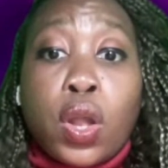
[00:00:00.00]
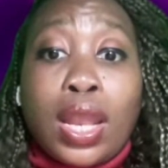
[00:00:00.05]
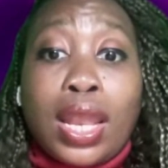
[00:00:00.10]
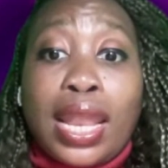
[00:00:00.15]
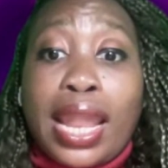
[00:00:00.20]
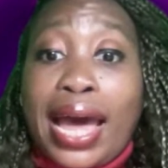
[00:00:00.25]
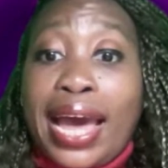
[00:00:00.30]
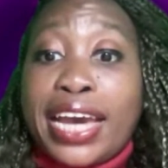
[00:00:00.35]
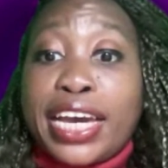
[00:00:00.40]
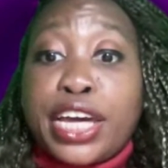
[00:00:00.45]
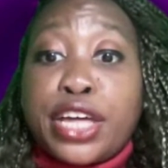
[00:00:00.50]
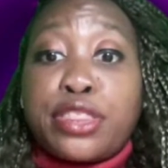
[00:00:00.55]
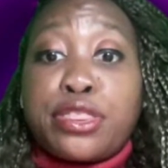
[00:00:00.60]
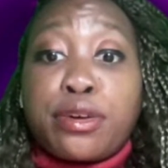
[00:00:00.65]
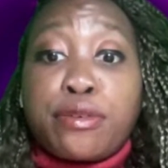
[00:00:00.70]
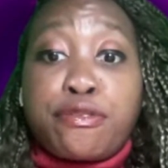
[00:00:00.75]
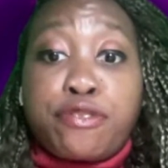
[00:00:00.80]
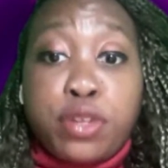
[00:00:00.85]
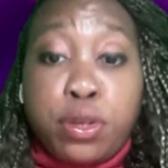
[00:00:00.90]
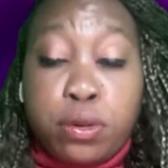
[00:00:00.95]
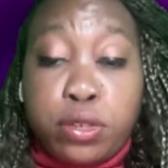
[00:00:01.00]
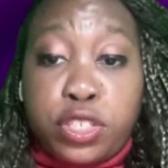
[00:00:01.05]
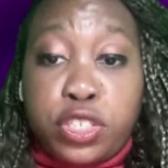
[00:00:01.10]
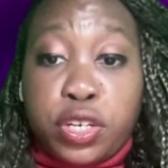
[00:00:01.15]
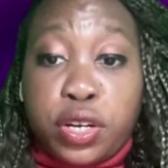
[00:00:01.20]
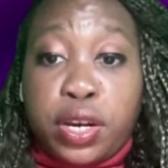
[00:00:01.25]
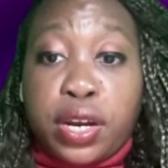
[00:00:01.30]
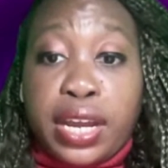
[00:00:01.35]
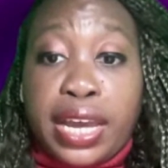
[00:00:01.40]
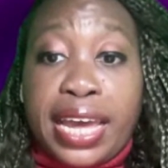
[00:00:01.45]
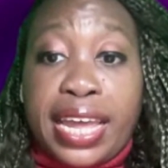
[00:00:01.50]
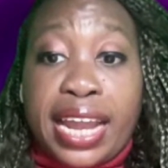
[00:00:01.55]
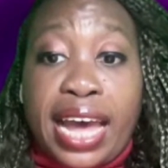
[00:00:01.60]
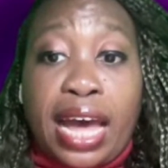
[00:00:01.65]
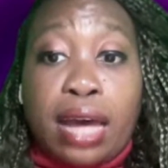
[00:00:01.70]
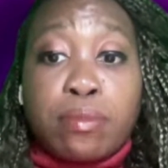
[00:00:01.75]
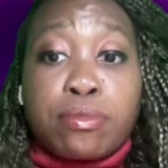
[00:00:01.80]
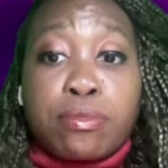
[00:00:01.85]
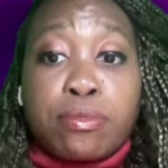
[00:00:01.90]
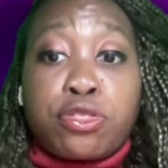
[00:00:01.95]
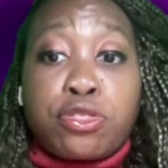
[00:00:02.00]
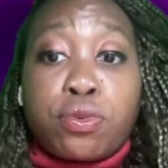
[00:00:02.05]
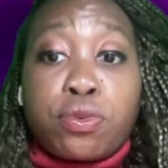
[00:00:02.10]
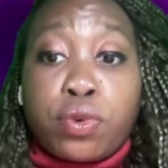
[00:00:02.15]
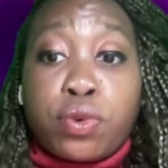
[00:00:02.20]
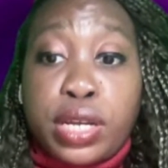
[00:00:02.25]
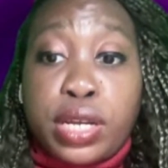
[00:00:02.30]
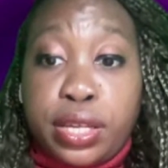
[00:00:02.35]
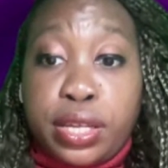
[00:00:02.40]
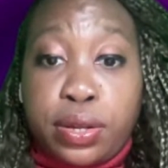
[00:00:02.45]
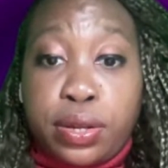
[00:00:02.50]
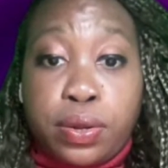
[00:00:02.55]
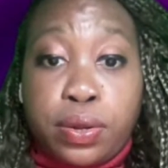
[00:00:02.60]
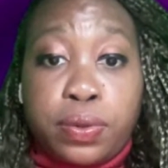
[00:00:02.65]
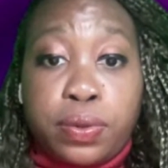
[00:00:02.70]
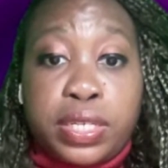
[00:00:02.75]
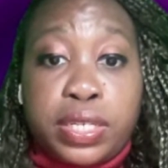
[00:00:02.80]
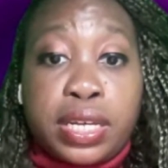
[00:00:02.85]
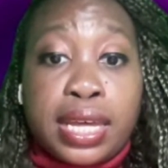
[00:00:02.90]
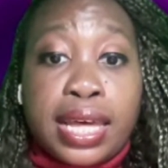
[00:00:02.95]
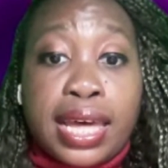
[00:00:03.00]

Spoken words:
like the future, and I'm thrilled